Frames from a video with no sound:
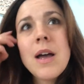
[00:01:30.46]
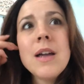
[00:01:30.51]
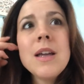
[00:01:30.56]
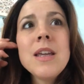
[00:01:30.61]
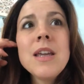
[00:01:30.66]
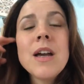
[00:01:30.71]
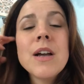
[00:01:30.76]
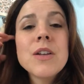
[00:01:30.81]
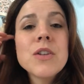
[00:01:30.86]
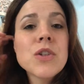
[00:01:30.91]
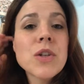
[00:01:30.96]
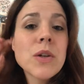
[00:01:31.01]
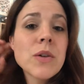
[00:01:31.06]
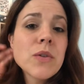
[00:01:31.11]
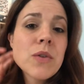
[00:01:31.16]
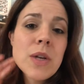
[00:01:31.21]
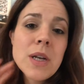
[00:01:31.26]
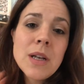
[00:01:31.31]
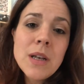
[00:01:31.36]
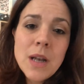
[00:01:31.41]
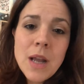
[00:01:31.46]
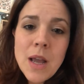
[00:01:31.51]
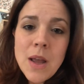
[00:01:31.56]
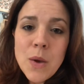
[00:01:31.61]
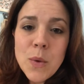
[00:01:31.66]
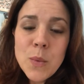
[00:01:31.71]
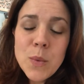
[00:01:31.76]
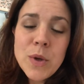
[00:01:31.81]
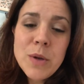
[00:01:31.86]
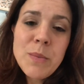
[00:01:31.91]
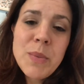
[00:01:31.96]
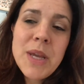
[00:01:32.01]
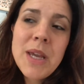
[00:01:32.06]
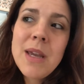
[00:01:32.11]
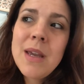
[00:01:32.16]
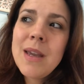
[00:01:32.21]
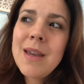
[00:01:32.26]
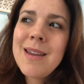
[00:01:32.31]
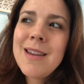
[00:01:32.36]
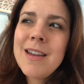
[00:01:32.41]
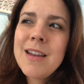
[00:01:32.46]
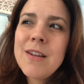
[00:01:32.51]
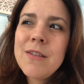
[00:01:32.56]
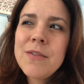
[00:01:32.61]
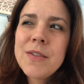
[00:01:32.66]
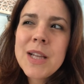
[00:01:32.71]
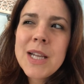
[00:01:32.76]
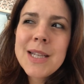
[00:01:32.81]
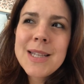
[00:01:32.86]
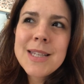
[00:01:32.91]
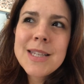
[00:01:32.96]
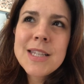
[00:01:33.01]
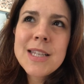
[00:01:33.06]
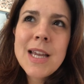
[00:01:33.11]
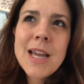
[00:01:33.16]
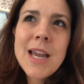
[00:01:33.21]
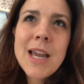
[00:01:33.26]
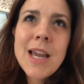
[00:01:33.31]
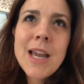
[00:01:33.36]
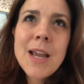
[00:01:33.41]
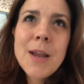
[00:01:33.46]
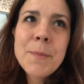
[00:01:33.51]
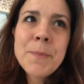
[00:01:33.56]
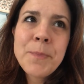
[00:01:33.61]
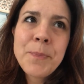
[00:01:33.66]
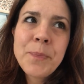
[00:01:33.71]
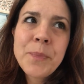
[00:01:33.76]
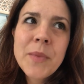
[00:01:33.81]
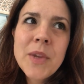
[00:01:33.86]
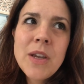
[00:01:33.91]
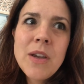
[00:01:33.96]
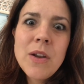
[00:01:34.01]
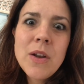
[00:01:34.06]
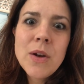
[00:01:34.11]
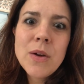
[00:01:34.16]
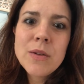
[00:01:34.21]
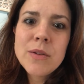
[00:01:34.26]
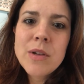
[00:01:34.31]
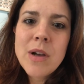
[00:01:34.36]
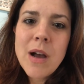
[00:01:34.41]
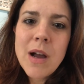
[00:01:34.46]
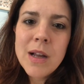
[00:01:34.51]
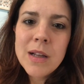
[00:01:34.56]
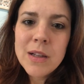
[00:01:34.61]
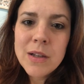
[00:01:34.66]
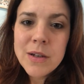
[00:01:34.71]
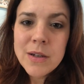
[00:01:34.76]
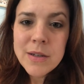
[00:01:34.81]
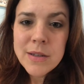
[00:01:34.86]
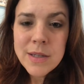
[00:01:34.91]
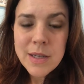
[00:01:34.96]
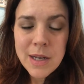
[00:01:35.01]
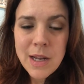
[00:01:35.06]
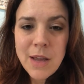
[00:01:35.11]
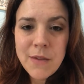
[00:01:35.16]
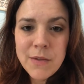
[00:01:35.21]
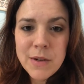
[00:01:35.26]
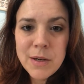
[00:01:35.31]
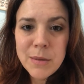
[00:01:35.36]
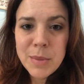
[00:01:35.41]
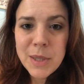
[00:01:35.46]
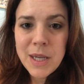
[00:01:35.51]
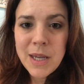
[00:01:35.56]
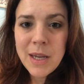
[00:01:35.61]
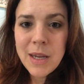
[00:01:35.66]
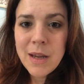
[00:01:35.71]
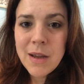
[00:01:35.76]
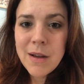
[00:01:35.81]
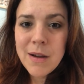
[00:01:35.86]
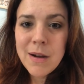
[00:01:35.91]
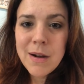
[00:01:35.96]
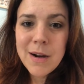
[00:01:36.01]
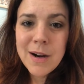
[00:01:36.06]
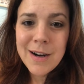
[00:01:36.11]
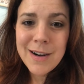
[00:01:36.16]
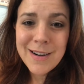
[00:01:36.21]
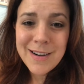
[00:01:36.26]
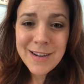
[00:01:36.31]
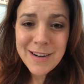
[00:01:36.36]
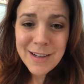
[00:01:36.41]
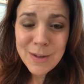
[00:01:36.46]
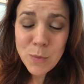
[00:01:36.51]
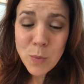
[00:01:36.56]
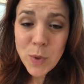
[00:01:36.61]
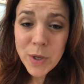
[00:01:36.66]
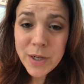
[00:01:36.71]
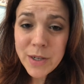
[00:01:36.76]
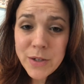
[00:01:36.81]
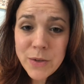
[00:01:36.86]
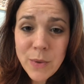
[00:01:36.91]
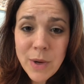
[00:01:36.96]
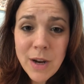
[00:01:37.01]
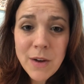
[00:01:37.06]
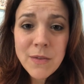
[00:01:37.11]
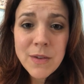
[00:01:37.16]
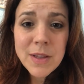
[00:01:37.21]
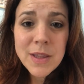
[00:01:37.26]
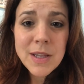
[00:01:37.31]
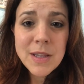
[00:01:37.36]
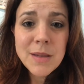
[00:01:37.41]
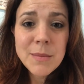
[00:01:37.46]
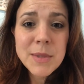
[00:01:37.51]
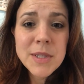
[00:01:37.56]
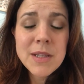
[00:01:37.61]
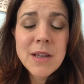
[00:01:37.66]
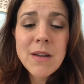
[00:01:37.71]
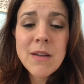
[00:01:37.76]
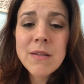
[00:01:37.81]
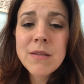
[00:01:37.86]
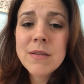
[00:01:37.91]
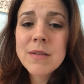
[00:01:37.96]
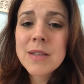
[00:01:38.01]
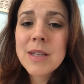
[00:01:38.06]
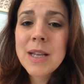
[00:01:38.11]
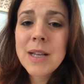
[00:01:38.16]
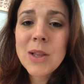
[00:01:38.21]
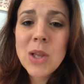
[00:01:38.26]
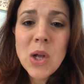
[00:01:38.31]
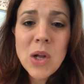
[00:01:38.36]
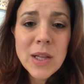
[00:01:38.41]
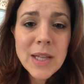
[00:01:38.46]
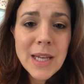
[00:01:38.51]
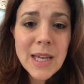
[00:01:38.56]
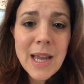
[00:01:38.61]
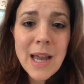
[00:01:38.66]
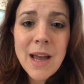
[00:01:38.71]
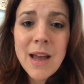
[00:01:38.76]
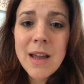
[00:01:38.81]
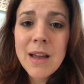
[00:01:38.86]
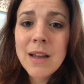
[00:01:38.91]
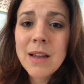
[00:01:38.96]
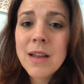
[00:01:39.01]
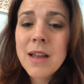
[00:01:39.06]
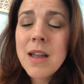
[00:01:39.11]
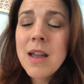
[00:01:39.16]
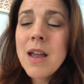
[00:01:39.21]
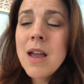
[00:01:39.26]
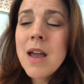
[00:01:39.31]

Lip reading: young children, would be if, let's say, toddlers inevitably want to do everything themselves. They lollygag.